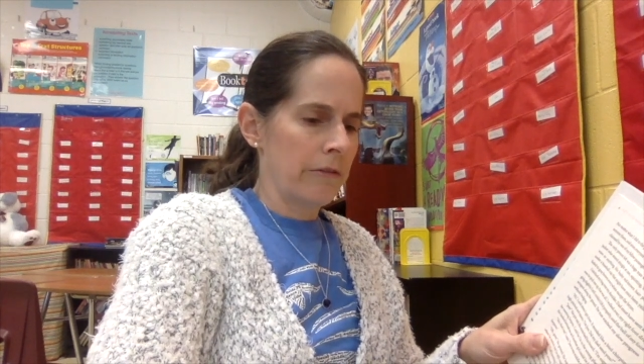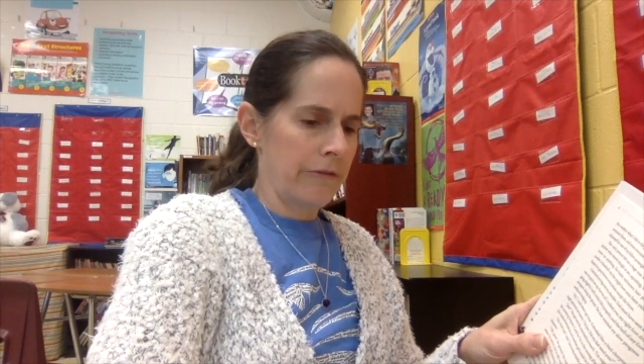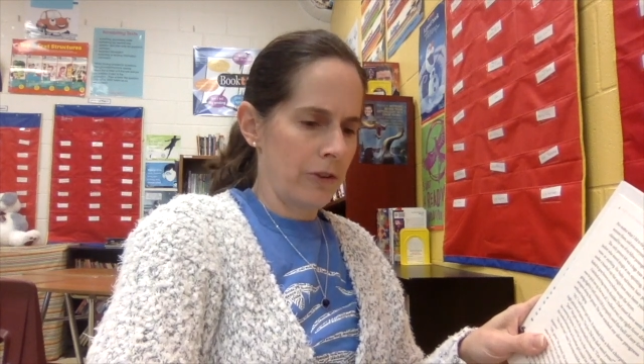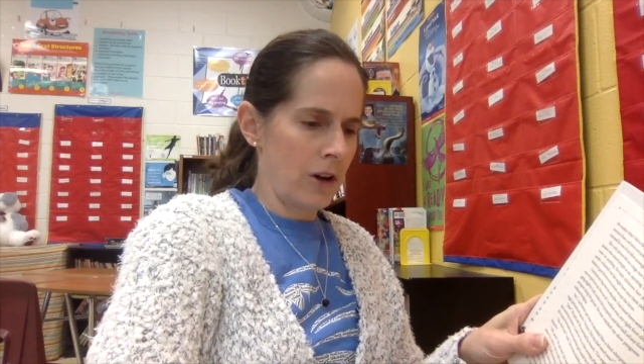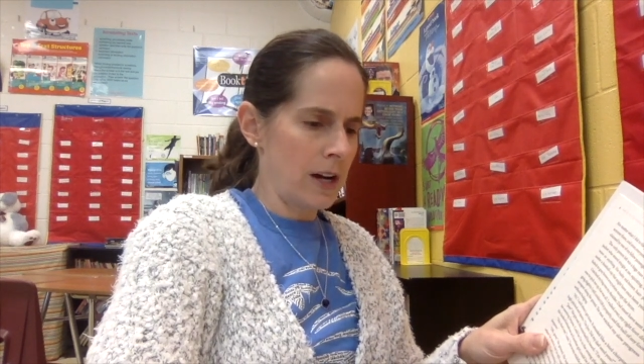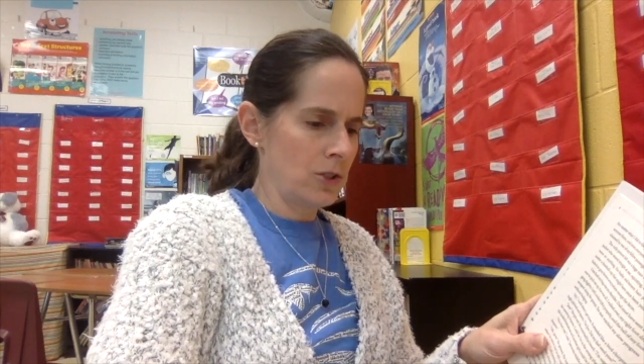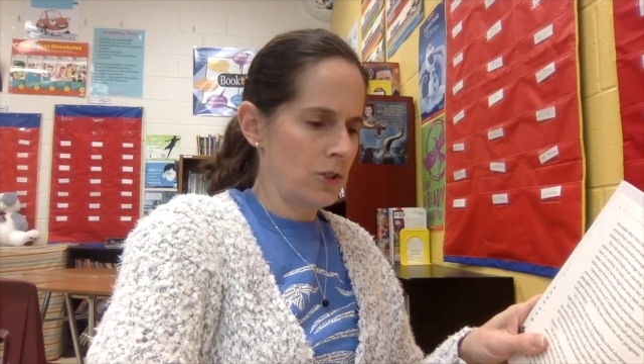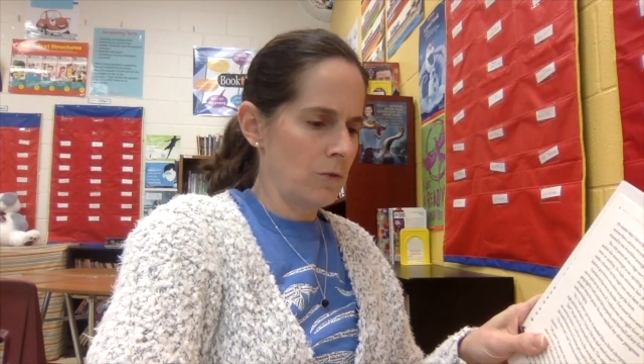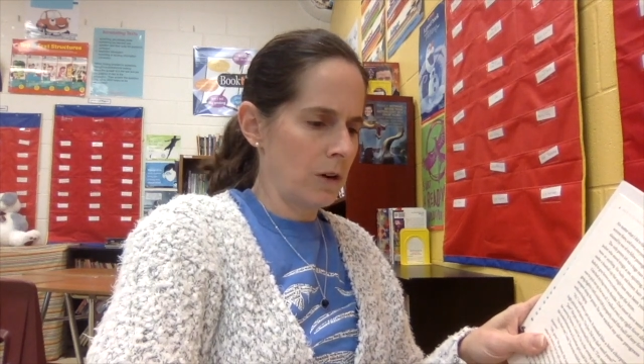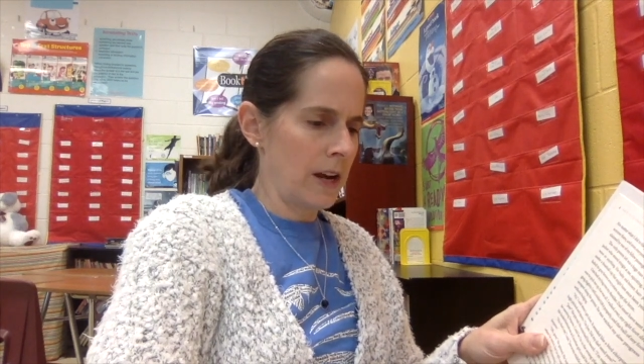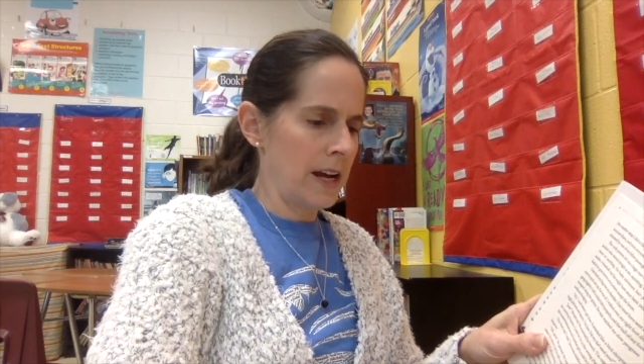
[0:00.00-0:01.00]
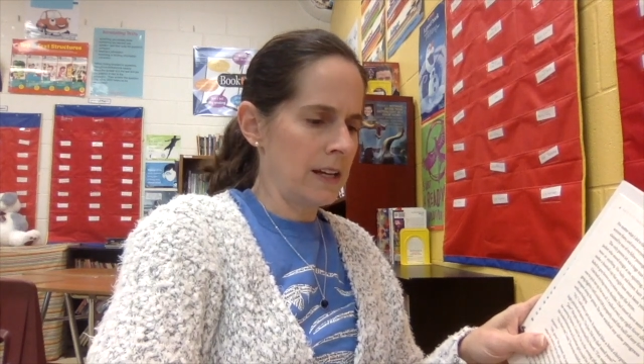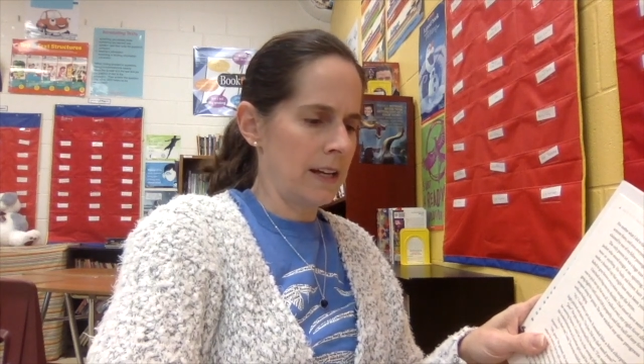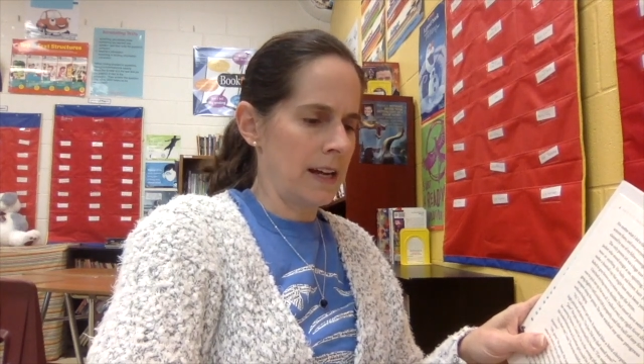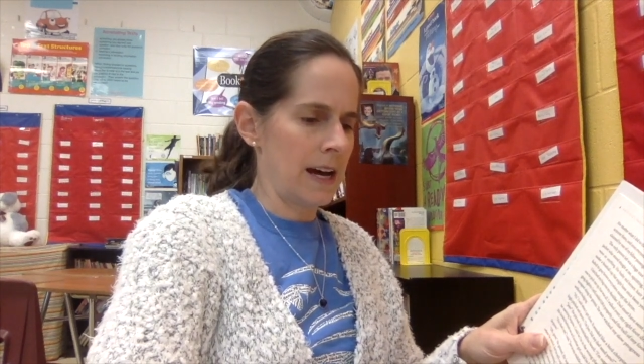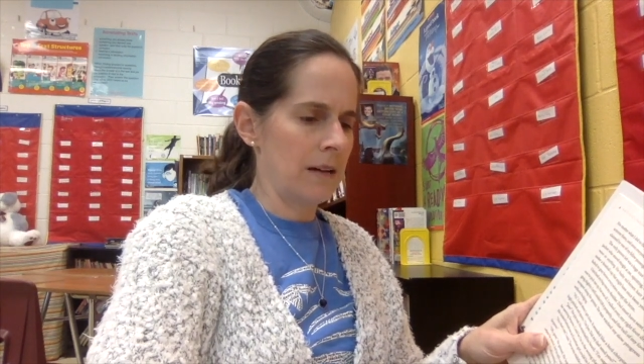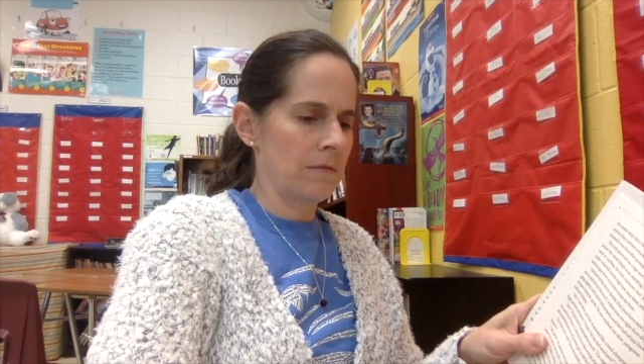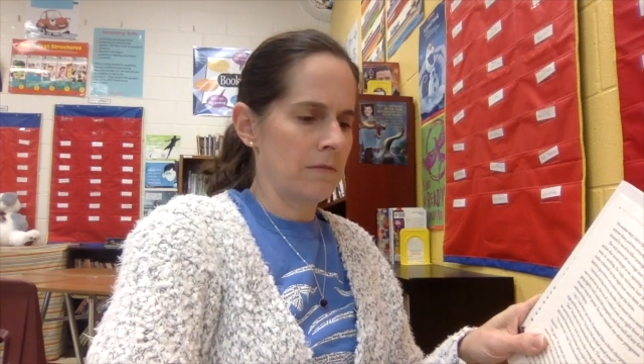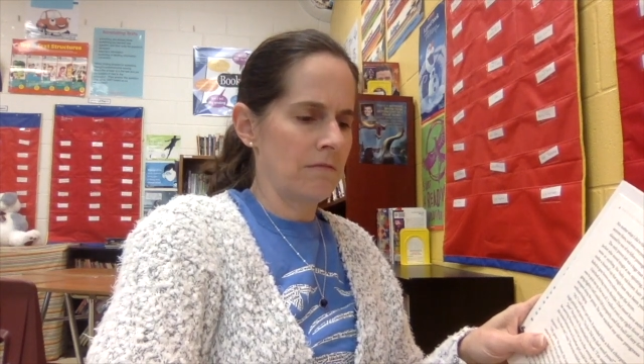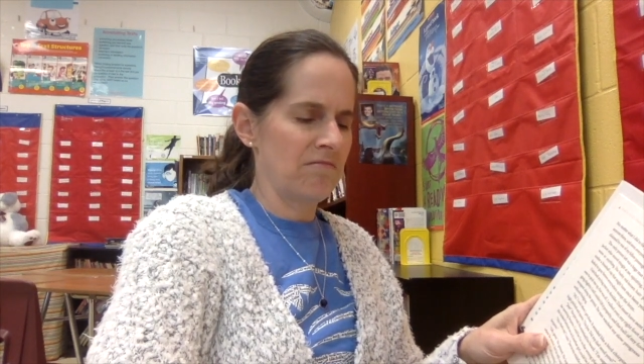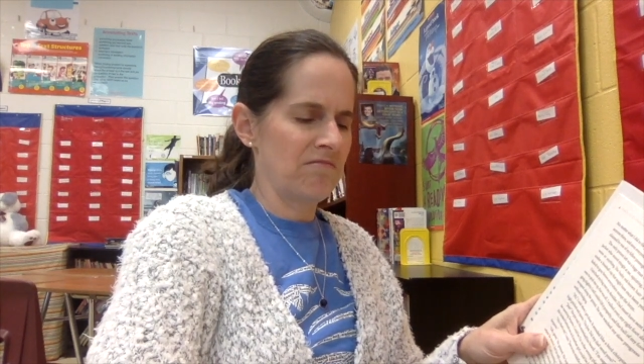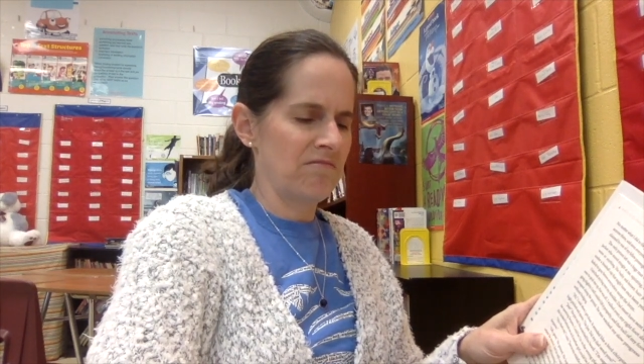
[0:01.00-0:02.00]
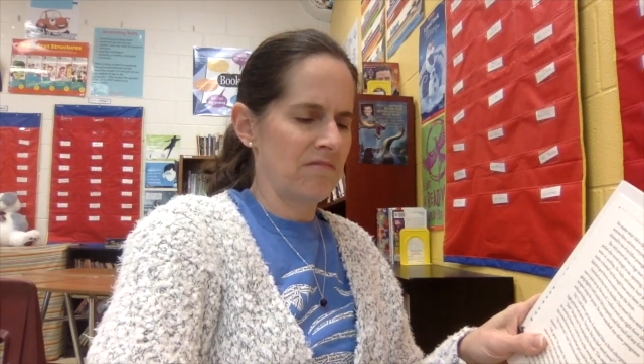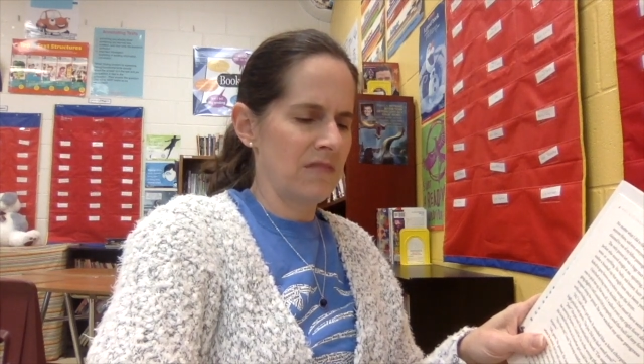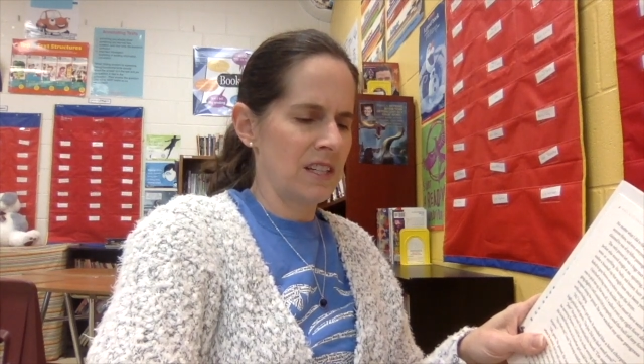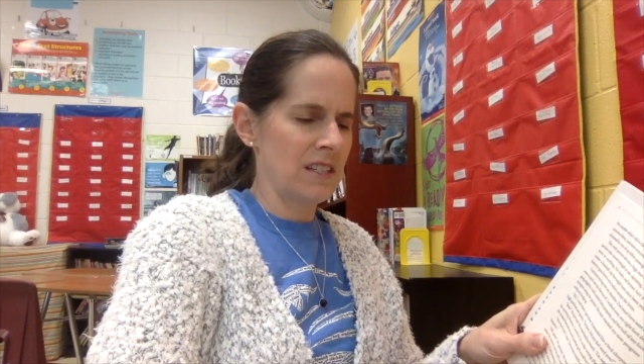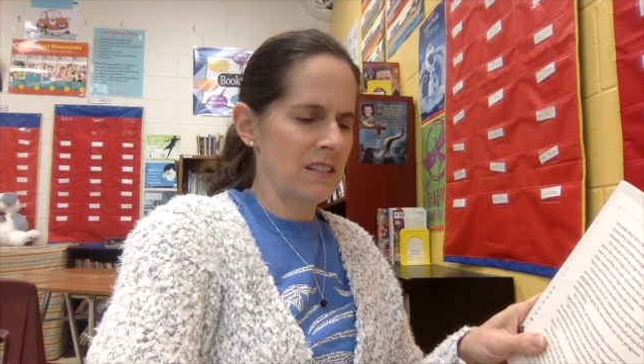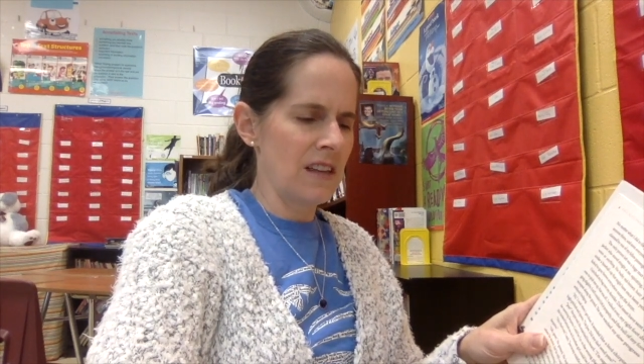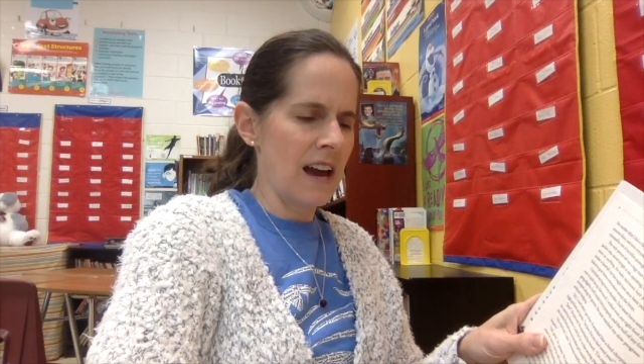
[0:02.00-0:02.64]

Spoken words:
"Forgot you were handicapped. Is